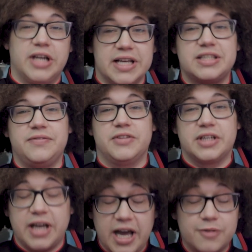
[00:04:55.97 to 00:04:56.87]
And that's
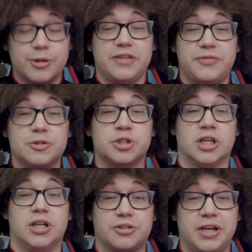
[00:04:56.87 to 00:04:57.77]
something that I really feel
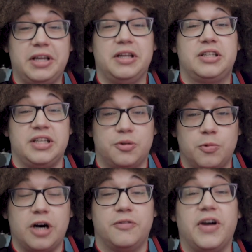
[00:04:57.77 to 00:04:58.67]
Star Trek did
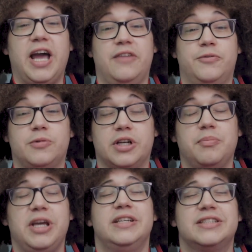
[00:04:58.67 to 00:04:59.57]
well for everyone. It
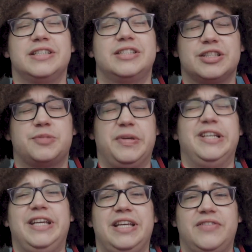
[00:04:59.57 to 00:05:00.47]
makes us just
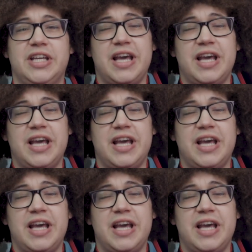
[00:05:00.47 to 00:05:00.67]
believe.